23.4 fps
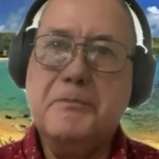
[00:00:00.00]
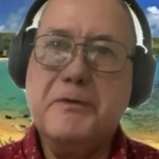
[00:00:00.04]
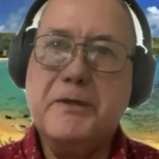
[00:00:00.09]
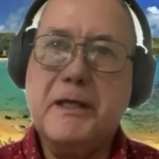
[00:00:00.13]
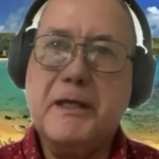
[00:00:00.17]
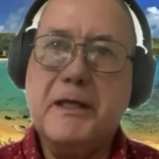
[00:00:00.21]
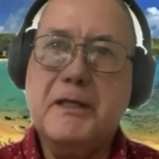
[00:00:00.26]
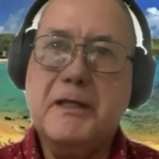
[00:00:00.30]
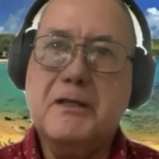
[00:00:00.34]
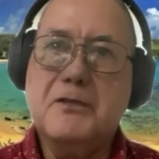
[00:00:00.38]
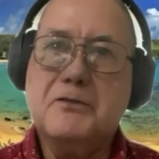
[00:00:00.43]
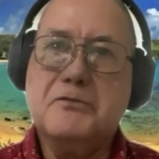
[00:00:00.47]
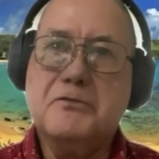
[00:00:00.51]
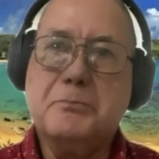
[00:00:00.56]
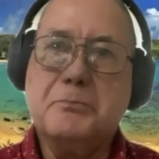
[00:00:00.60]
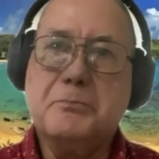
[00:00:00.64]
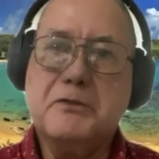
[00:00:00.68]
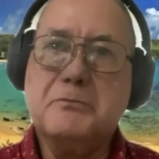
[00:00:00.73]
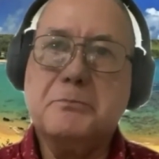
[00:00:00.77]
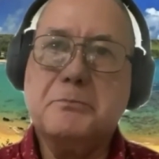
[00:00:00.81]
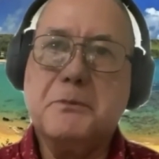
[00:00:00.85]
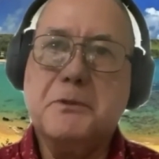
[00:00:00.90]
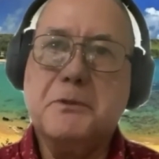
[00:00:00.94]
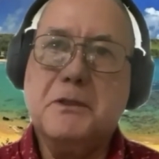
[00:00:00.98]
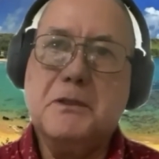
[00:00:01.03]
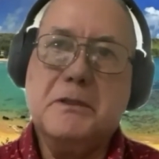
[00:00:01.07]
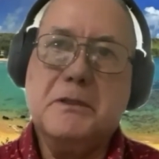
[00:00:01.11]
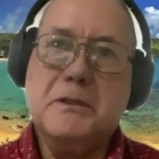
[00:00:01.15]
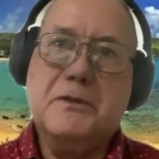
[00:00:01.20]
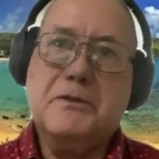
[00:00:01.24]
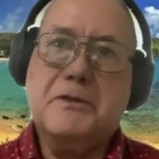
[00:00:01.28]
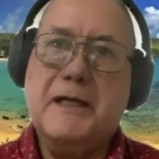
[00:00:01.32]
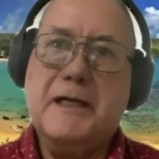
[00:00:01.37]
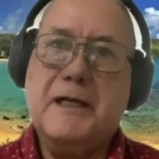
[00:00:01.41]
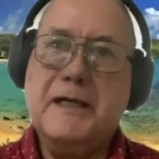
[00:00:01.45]
As principal
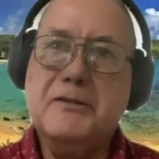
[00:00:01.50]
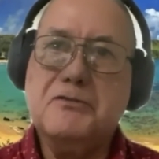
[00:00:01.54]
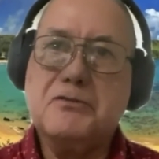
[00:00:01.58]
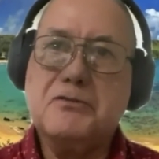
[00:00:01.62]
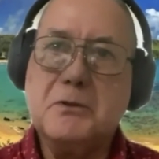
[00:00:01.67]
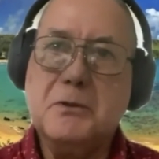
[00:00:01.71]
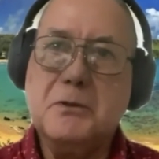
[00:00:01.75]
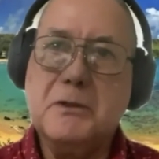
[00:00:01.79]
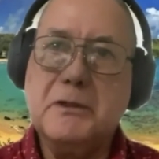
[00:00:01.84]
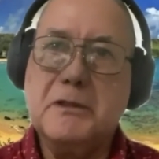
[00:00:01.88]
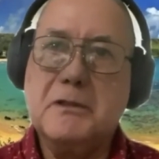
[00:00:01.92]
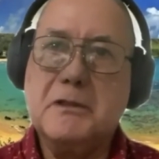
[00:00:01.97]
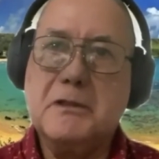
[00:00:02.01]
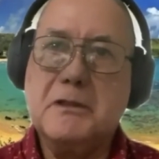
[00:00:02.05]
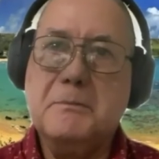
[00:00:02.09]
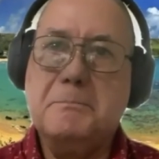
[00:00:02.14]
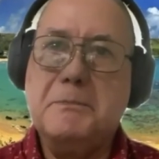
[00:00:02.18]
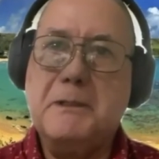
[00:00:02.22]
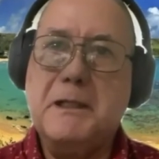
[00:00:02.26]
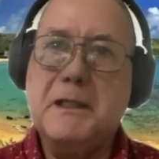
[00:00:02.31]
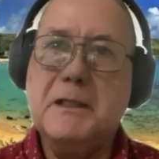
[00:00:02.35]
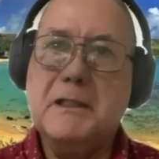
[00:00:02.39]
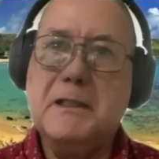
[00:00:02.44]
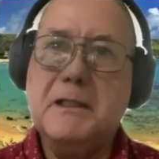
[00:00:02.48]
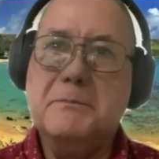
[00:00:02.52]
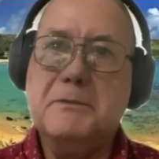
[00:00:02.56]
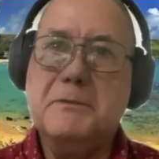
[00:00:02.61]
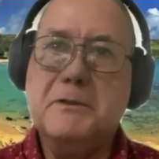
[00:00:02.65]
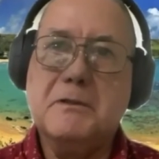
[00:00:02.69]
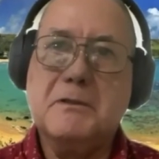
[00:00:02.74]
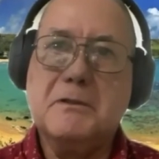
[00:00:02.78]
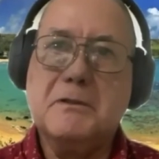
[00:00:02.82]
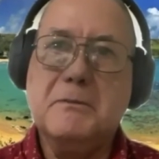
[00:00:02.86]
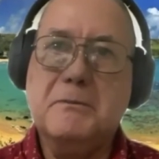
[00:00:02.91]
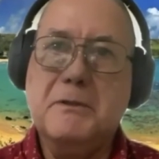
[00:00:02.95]
at the high school at
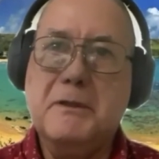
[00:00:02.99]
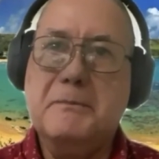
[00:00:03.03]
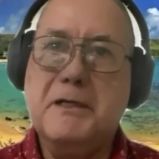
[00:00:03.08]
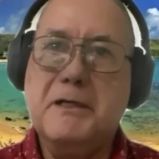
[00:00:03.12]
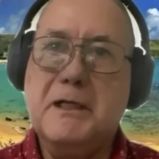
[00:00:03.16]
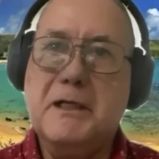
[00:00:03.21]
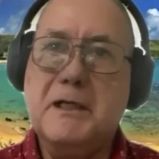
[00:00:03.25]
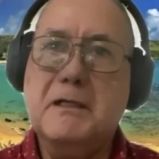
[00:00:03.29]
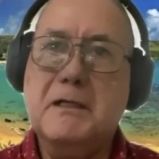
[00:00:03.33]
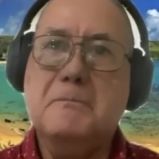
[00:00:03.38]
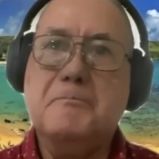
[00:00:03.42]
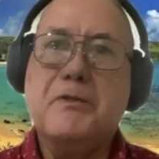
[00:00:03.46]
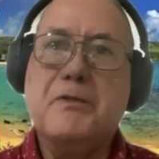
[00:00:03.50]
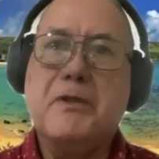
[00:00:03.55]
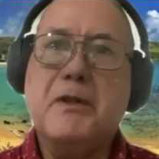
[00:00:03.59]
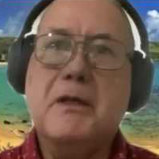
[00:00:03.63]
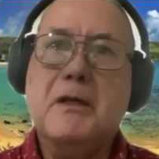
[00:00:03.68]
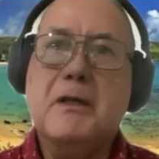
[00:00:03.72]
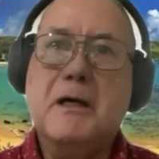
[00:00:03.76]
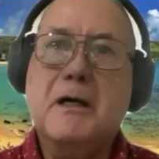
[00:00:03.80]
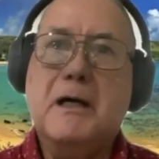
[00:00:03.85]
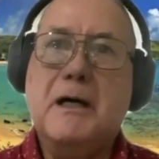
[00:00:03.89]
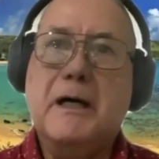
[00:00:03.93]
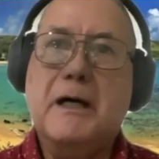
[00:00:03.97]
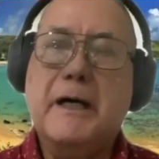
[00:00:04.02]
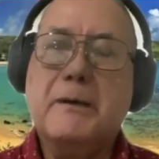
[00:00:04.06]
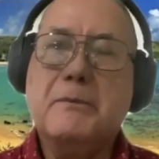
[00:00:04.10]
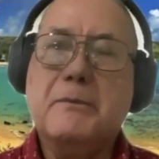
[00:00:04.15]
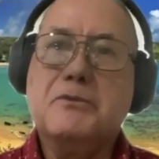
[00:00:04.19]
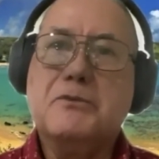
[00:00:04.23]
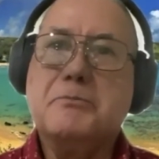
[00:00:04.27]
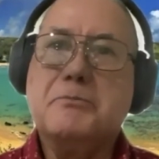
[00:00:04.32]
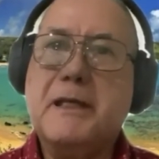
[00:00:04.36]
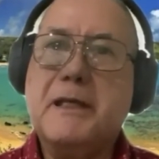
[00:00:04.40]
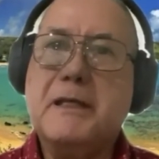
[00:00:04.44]
Kapalama, I
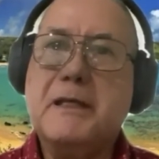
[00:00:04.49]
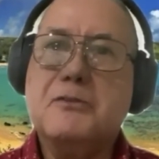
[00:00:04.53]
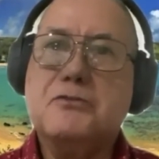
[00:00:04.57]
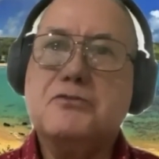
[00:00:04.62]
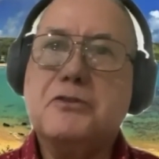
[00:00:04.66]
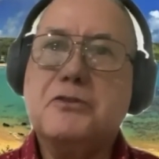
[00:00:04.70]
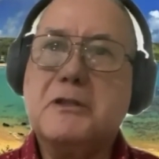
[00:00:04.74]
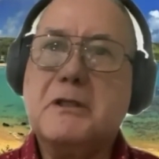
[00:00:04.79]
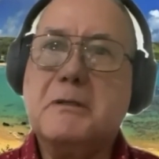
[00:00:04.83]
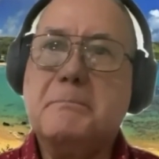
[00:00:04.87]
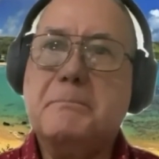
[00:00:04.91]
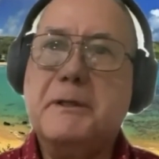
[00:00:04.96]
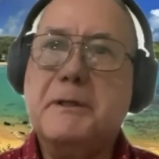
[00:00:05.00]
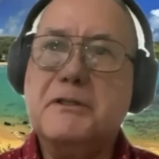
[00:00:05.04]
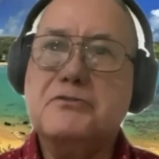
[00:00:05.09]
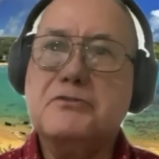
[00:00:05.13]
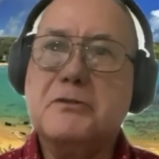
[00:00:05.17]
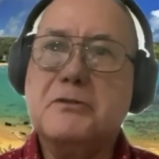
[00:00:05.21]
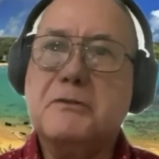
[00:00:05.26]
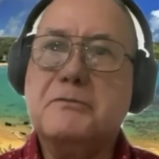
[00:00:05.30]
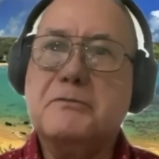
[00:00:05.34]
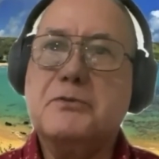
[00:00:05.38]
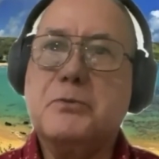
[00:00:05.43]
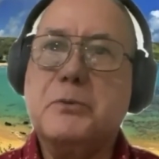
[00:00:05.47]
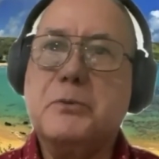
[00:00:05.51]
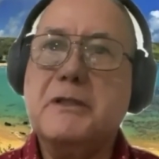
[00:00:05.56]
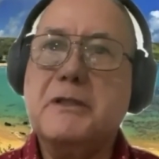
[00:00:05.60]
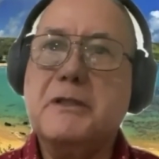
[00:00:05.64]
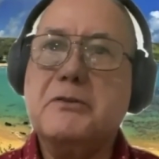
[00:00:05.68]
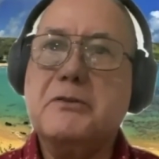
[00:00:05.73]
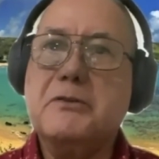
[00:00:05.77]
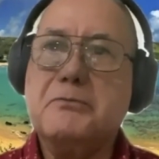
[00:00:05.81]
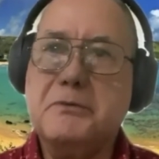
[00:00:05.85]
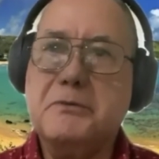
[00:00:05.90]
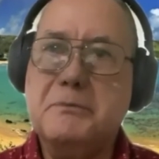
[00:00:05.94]
was managing a budget of
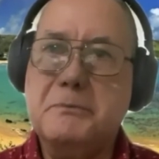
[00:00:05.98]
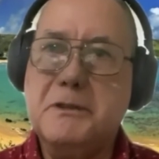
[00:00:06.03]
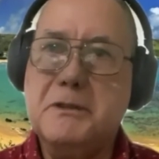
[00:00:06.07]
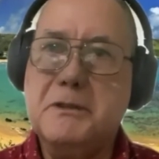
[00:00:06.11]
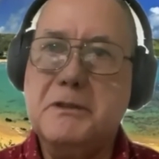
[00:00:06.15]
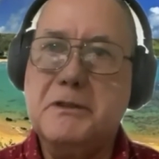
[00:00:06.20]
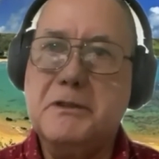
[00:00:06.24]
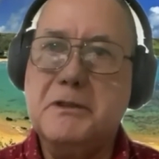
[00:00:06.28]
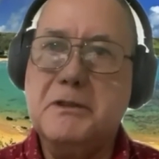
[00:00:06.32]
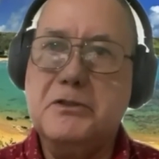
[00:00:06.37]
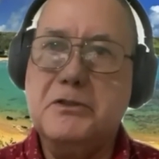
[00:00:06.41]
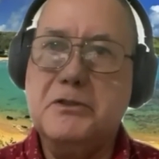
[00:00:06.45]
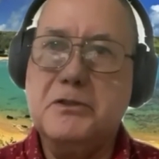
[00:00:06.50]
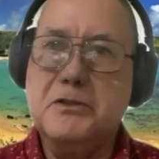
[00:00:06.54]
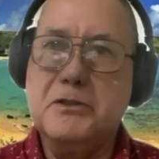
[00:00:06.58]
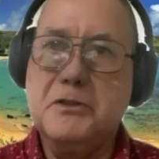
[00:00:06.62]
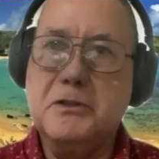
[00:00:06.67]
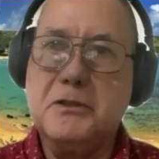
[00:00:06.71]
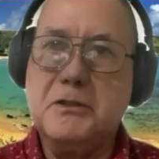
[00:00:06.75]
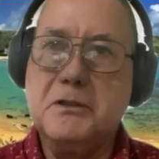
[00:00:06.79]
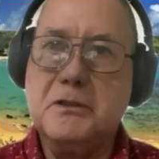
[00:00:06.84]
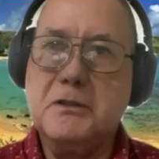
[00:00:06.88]
23 million a year.